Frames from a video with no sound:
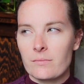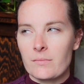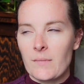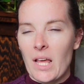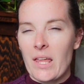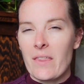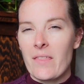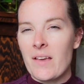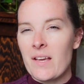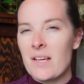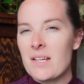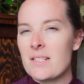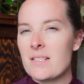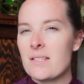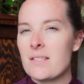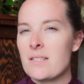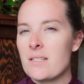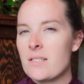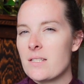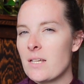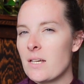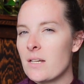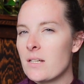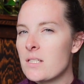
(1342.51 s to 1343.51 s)
it's
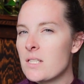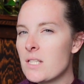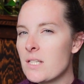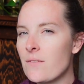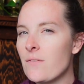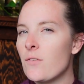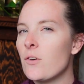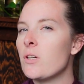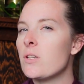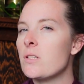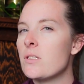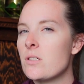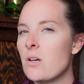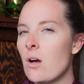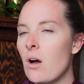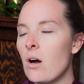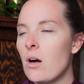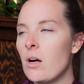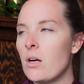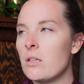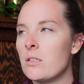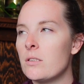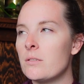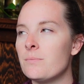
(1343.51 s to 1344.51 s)
6 foot
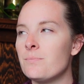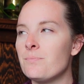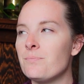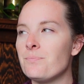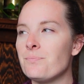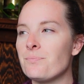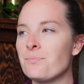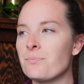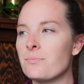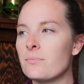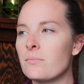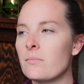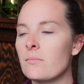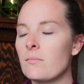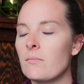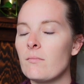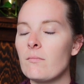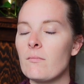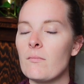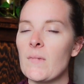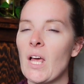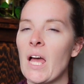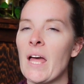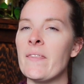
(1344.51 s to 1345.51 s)
tall.
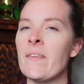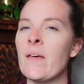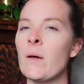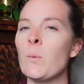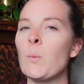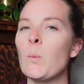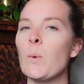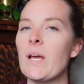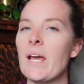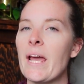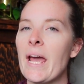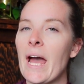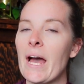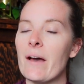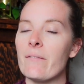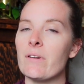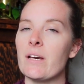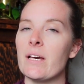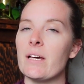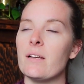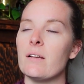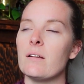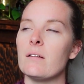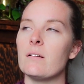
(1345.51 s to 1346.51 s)
And then we have
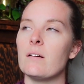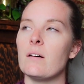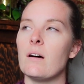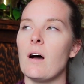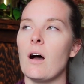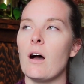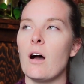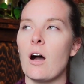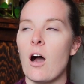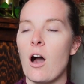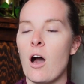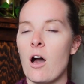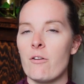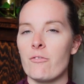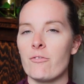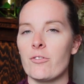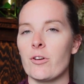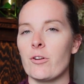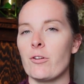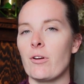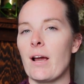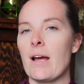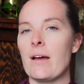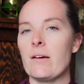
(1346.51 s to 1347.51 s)
it off the
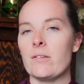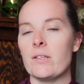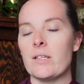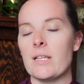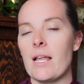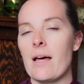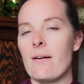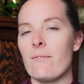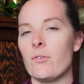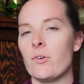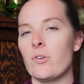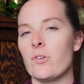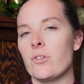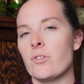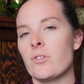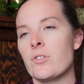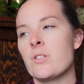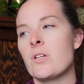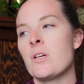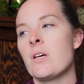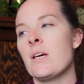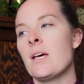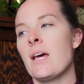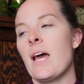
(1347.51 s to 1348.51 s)
ground, leveled.
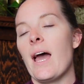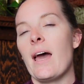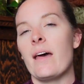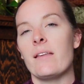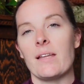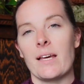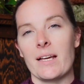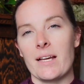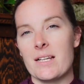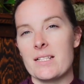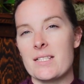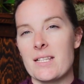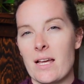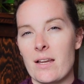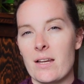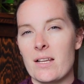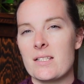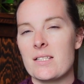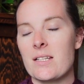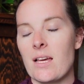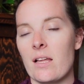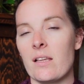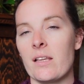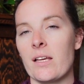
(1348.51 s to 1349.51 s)
And like I said,
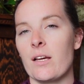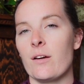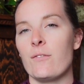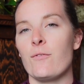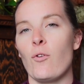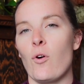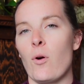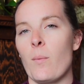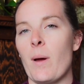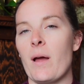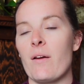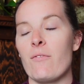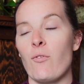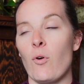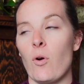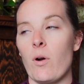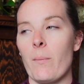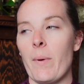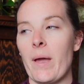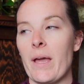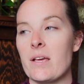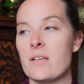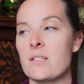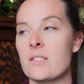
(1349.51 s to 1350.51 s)
it's got like a 4x4
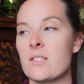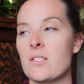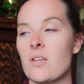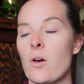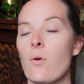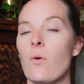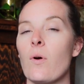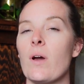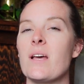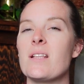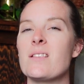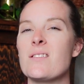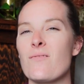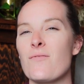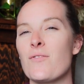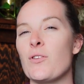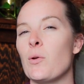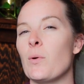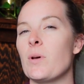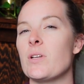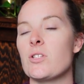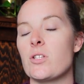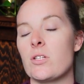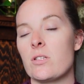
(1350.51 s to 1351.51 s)
base. So it's a
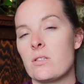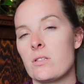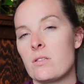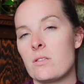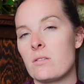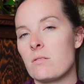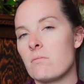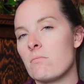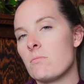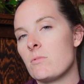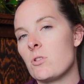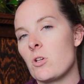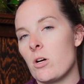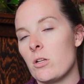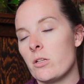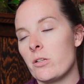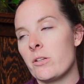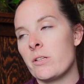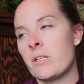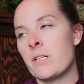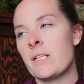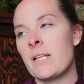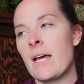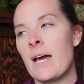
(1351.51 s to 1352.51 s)
few inches
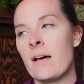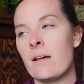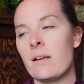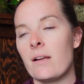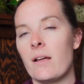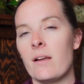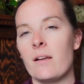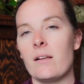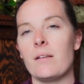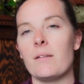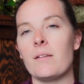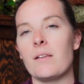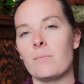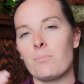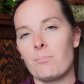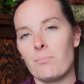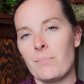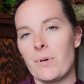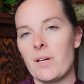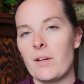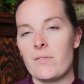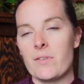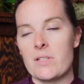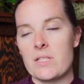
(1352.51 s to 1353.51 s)
taller than that and a little
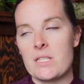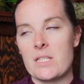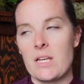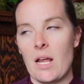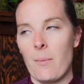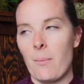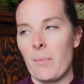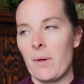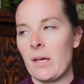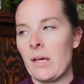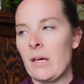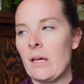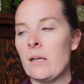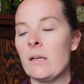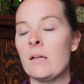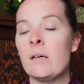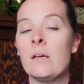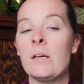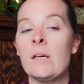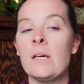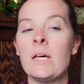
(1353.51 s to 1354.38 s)
bit of a step in.